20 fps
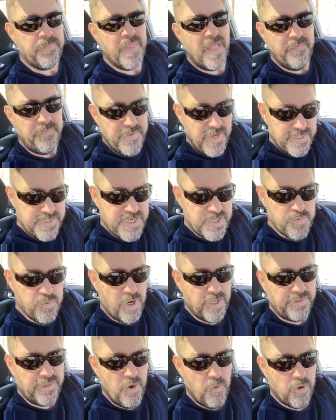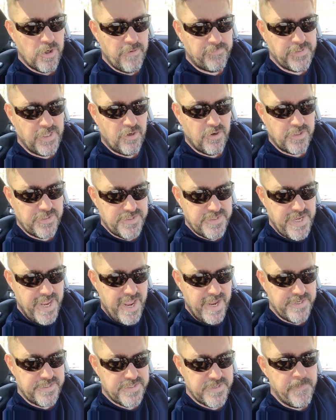This is what the word of the Lord
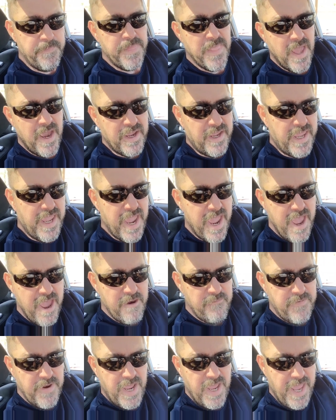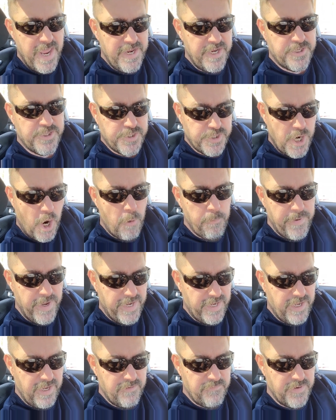says. Give, and it shall be
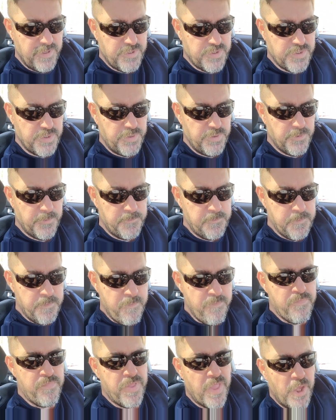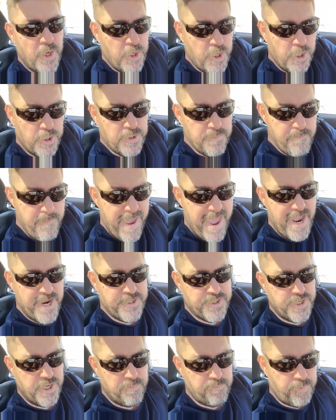given to you. Good
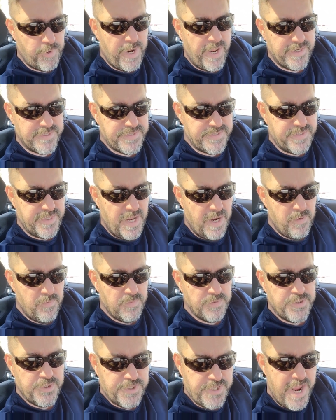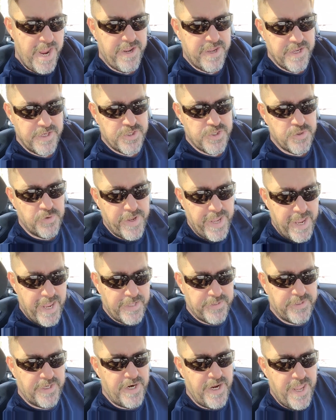measure, pressed down, shaken
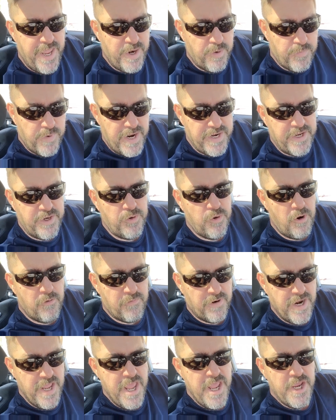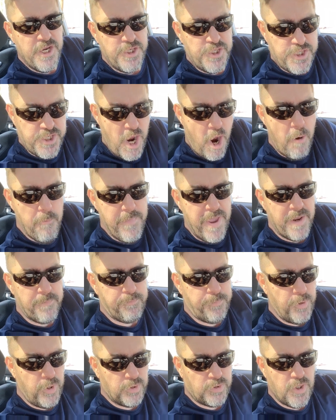together, and running over, shall men
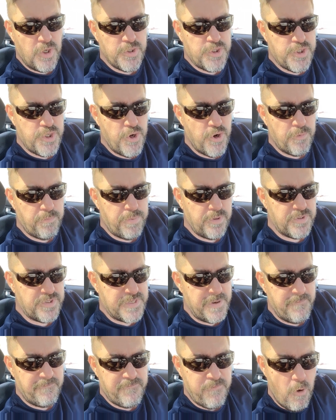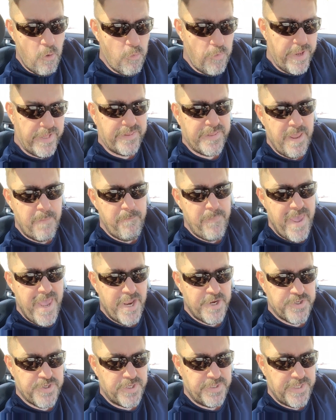put onto your bosom, for with the
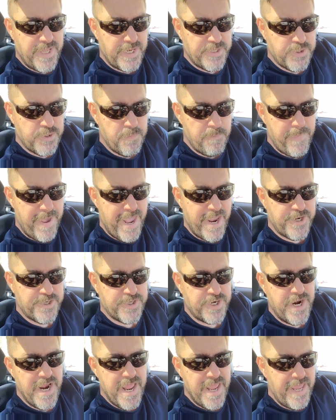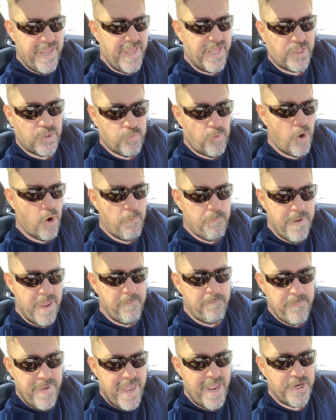measure that you measure, it will be
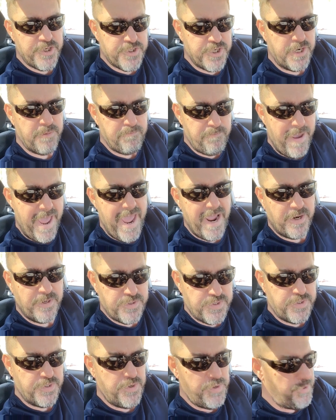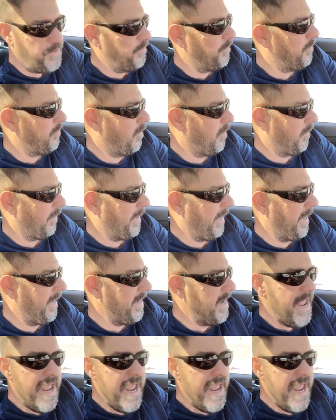measured back to you, okay?